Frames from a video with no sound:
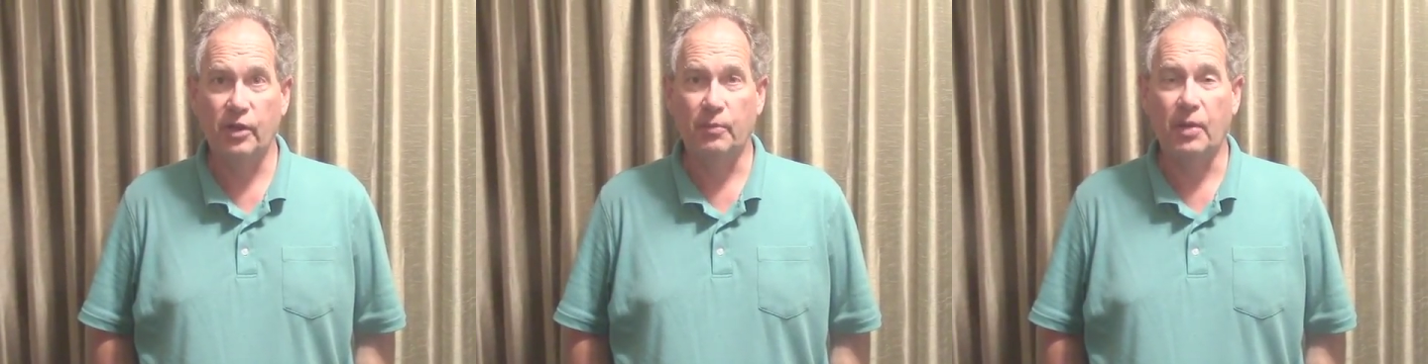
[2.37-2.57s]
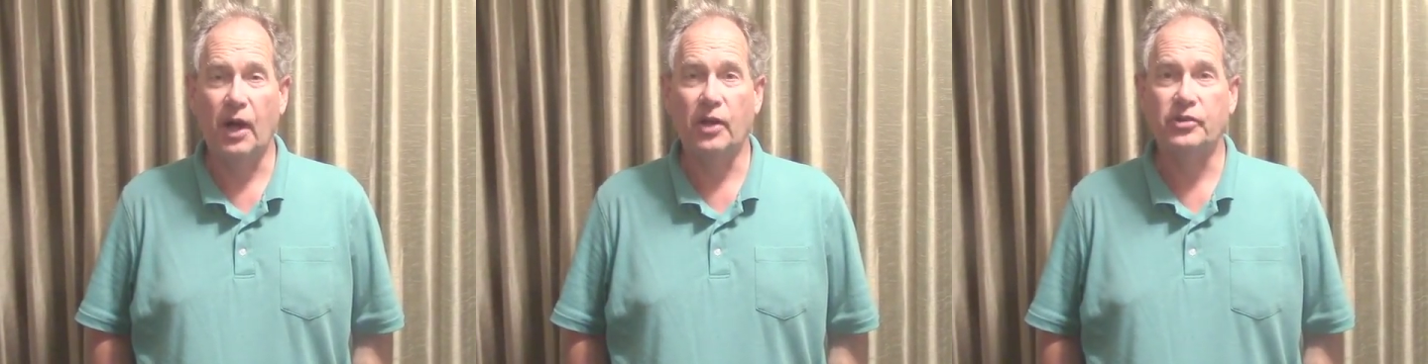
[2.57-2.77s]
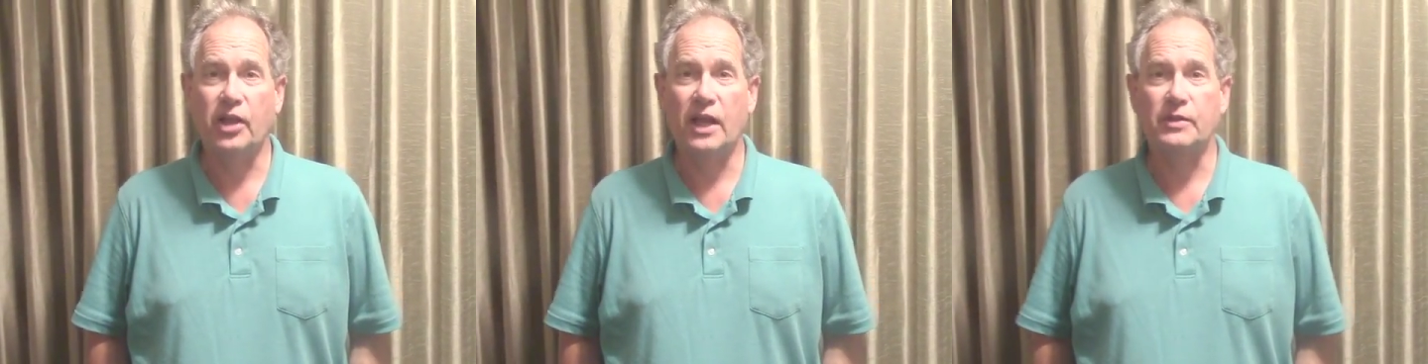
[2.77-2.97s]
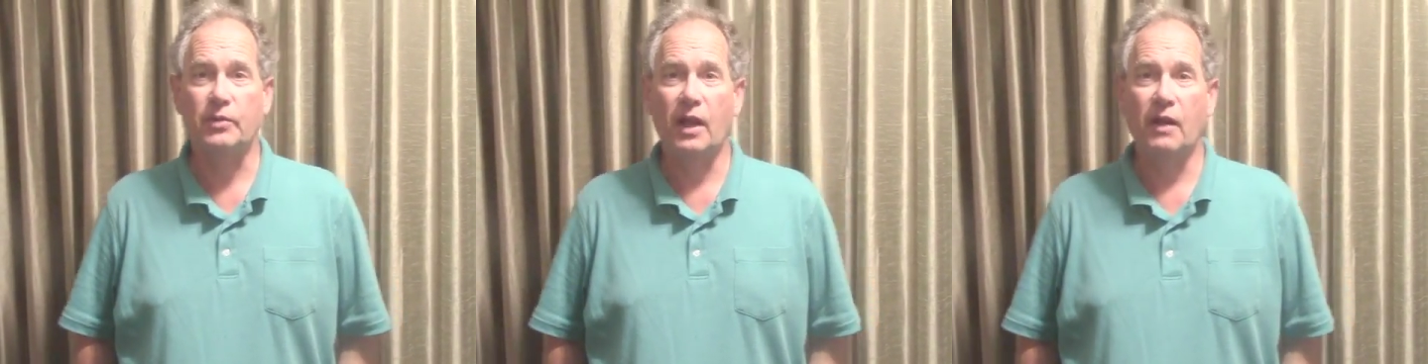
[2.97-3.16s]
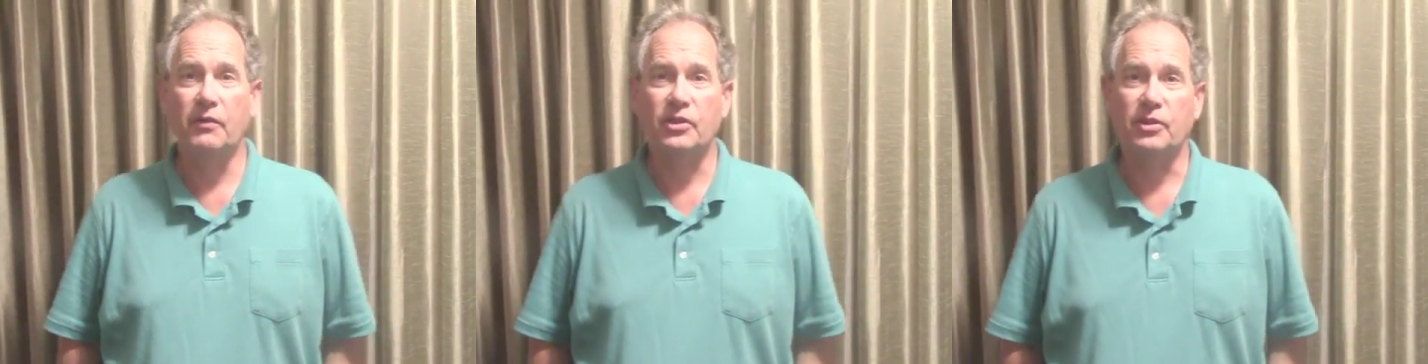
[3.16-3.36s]
We apologize
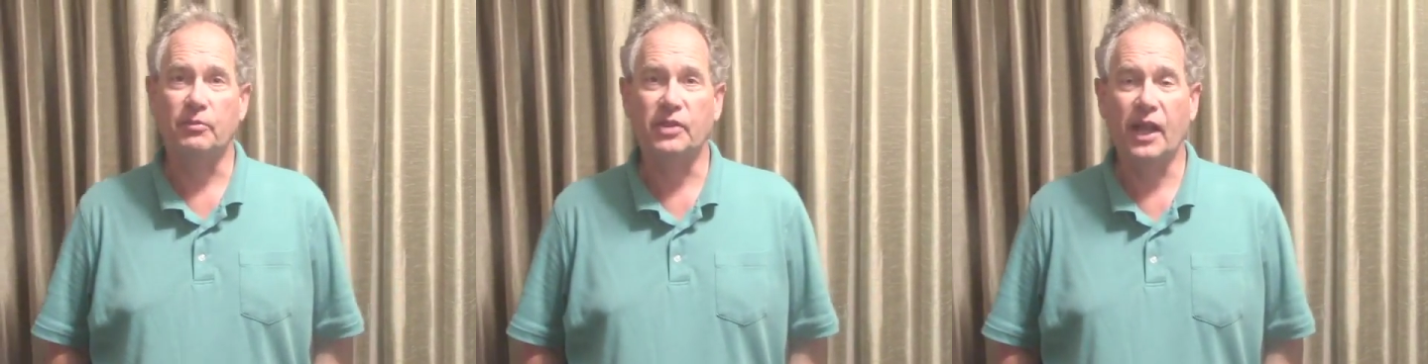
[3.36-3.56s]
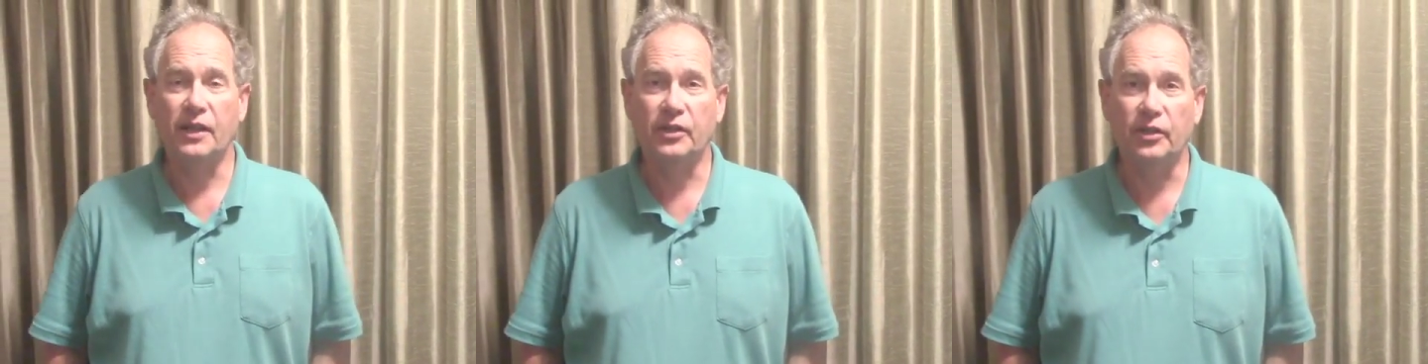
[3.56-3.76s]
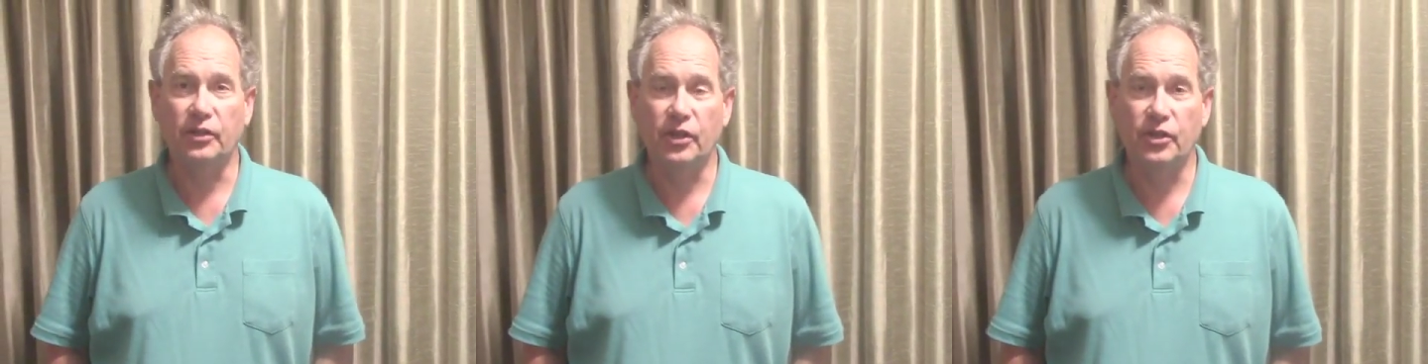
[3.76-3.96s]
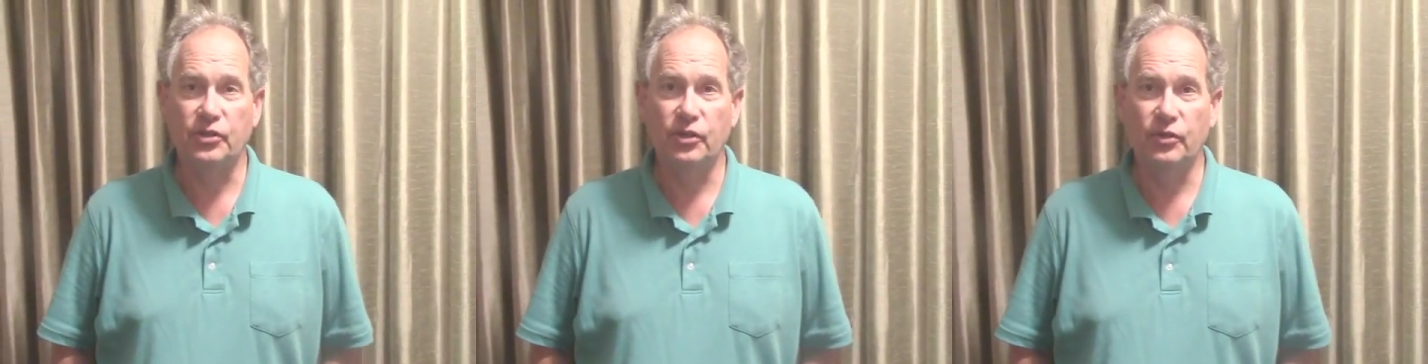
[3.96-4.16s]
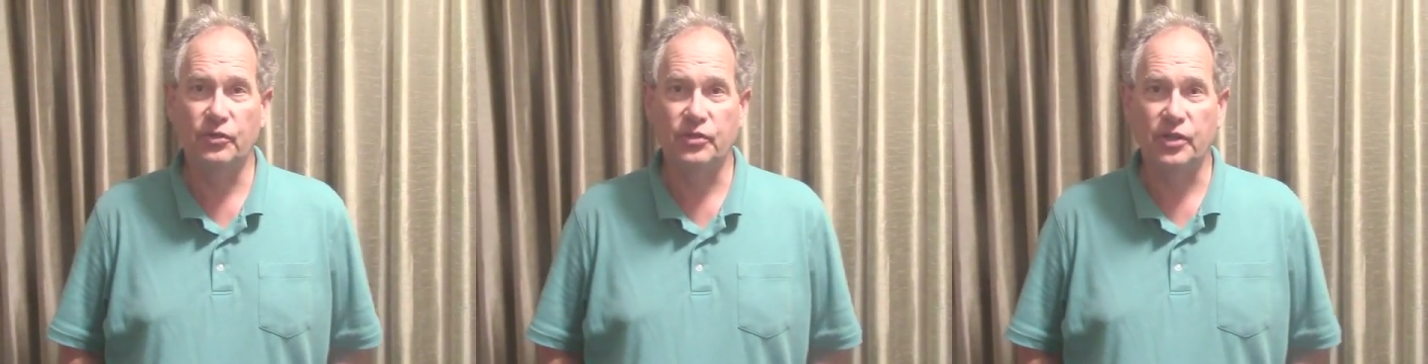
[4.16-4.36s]
for having some technical
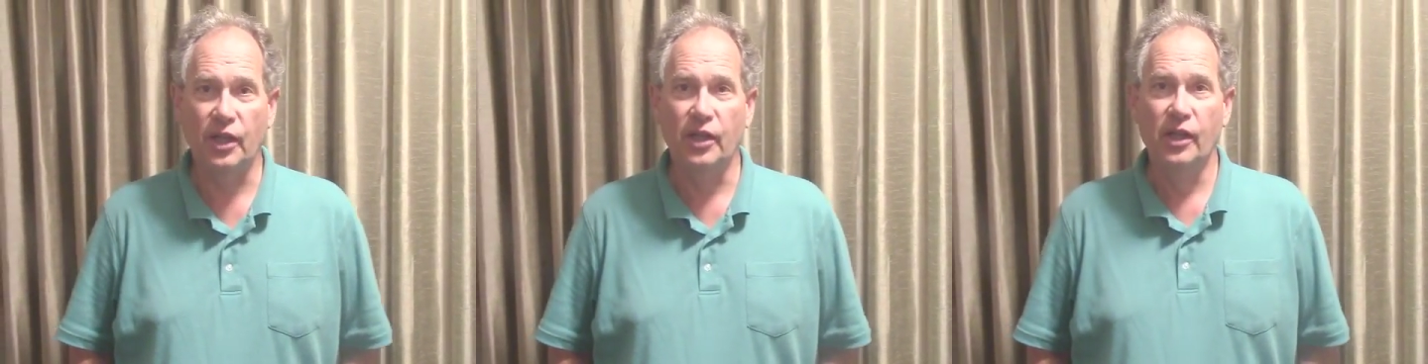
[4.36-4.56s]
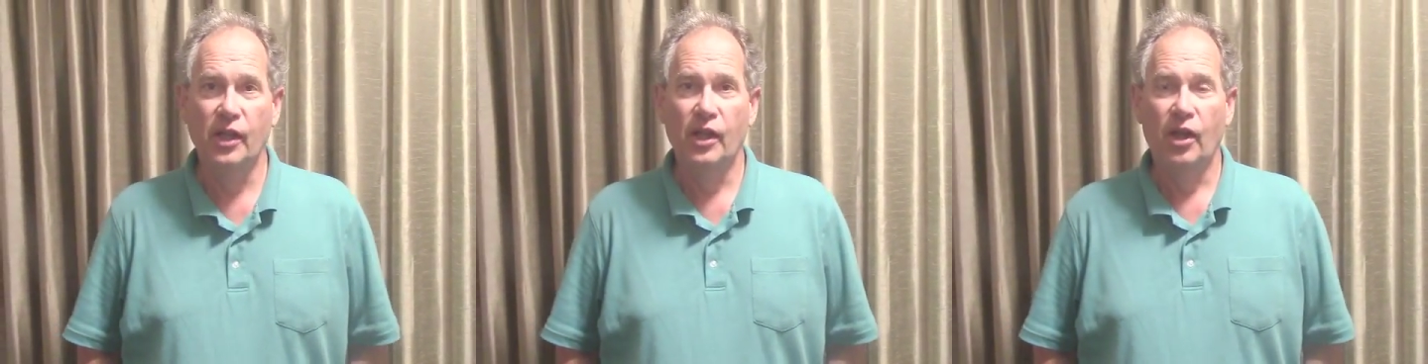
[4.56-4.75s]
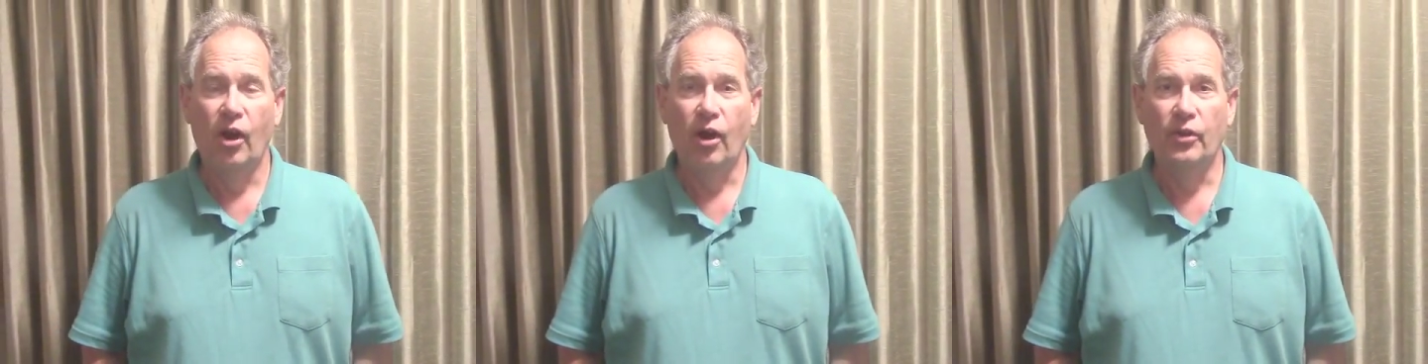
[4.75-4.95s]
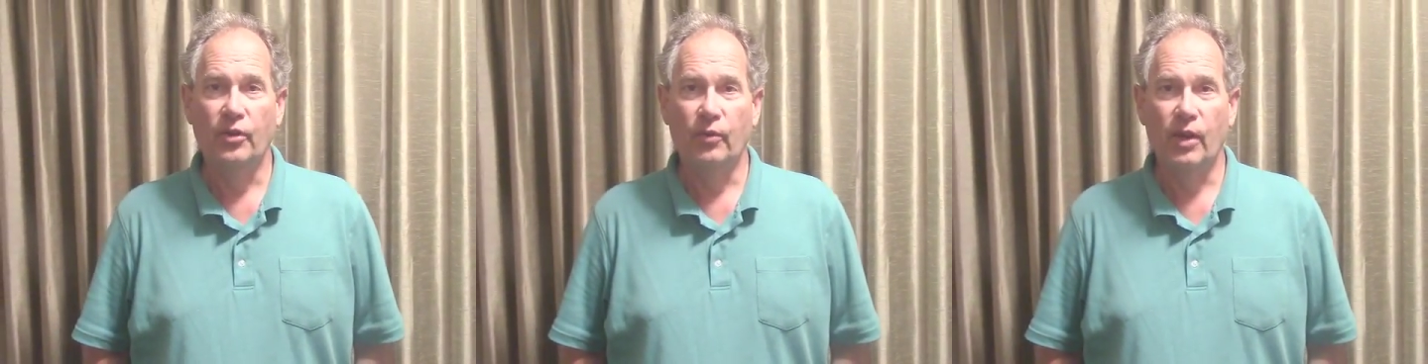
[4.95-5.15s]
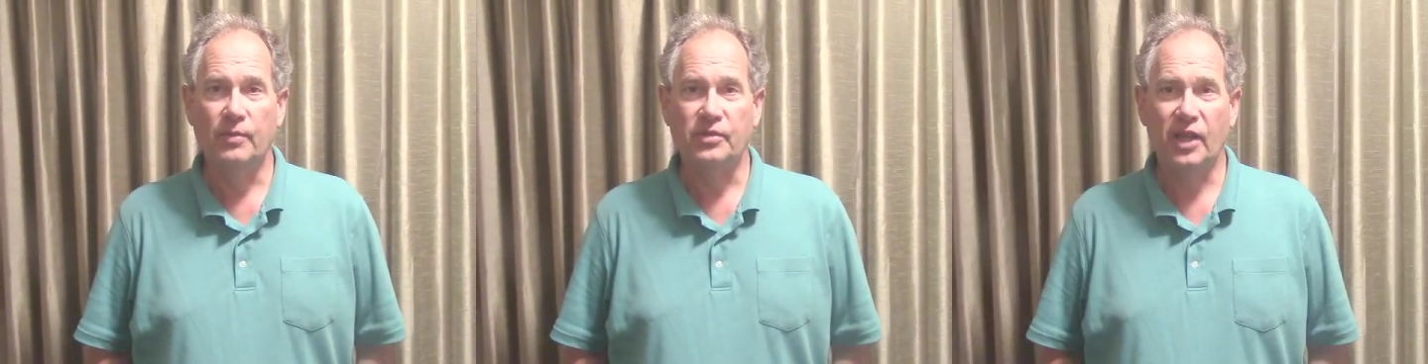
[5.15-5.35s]
issues on the
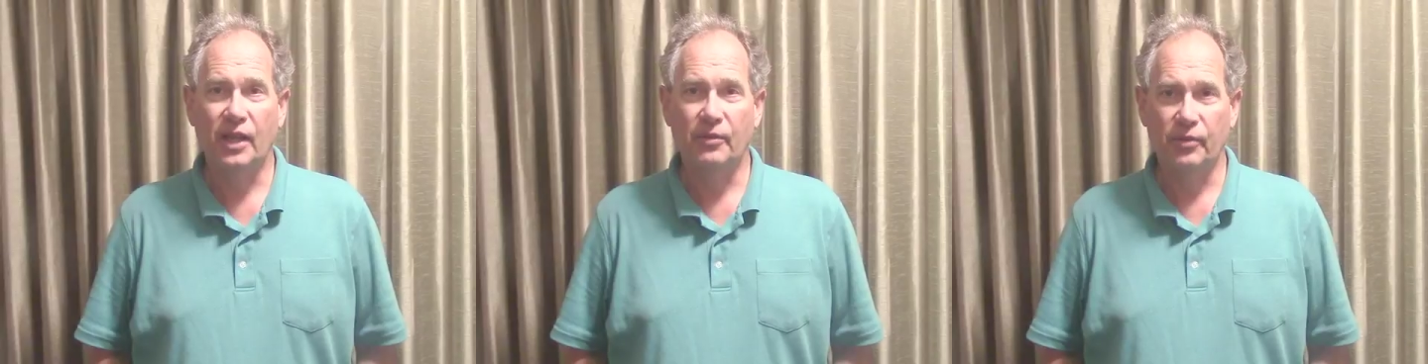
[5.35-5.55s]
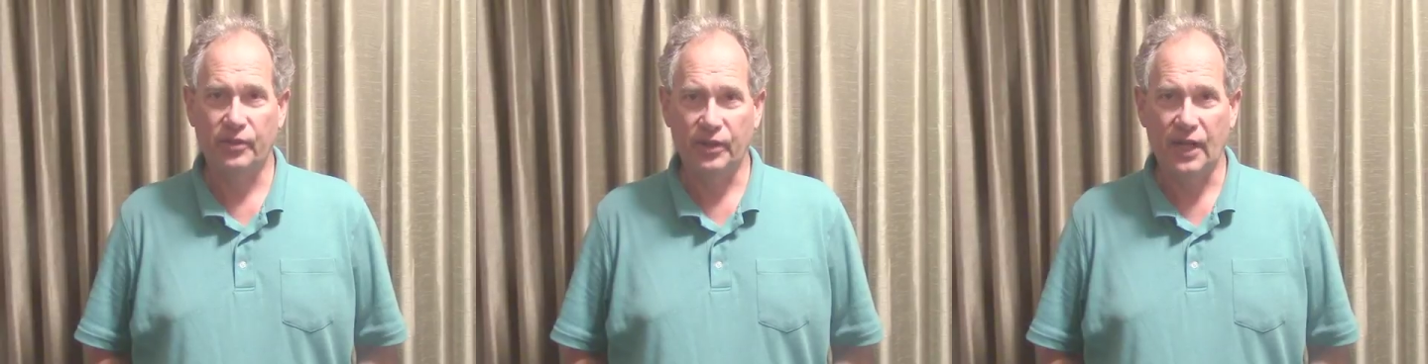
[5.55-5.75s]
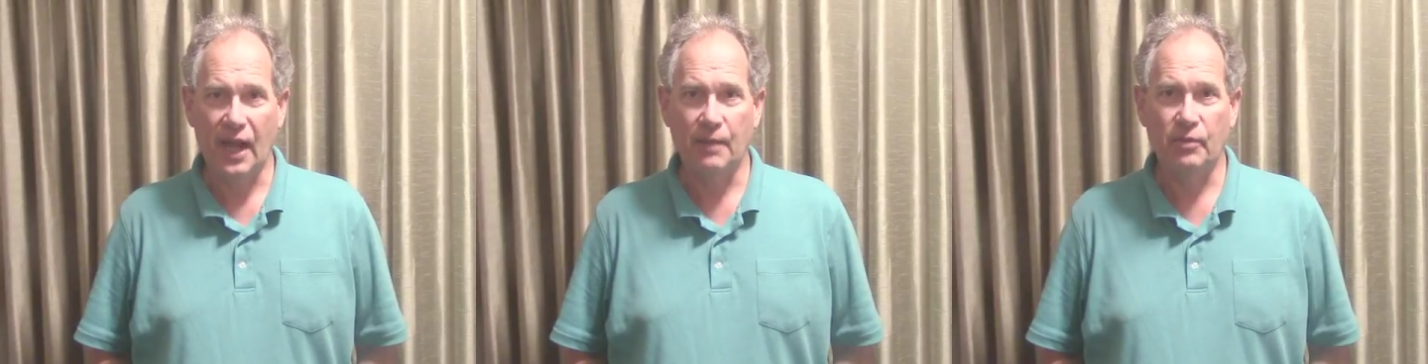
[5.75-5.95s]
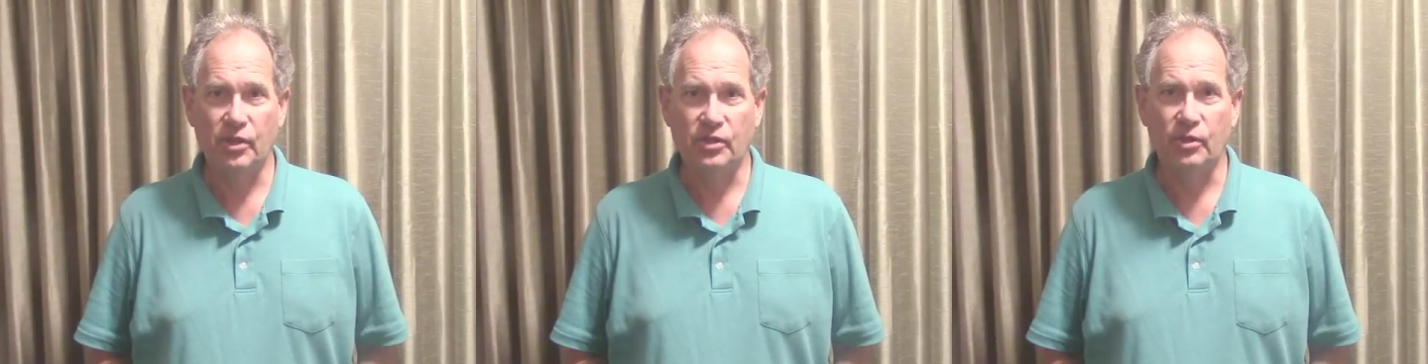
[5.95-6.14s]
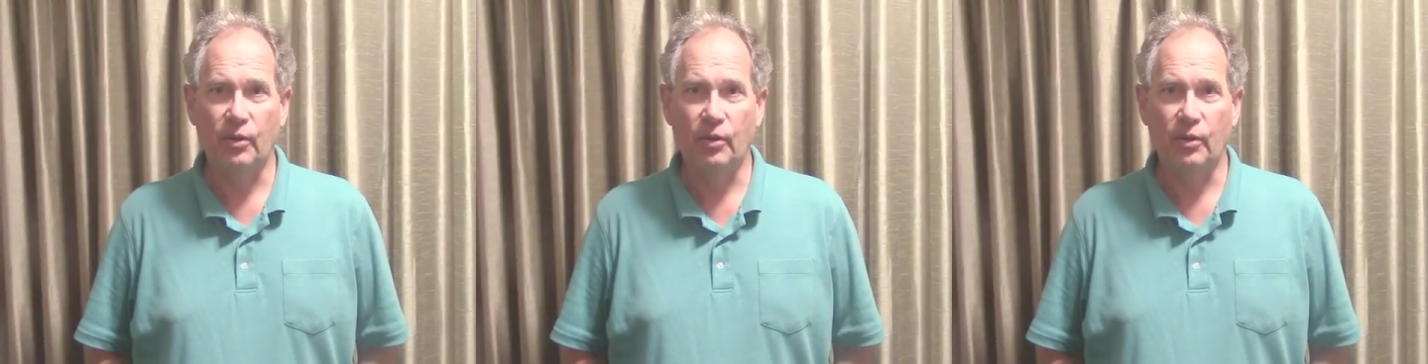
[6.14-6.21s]
website with the cameras,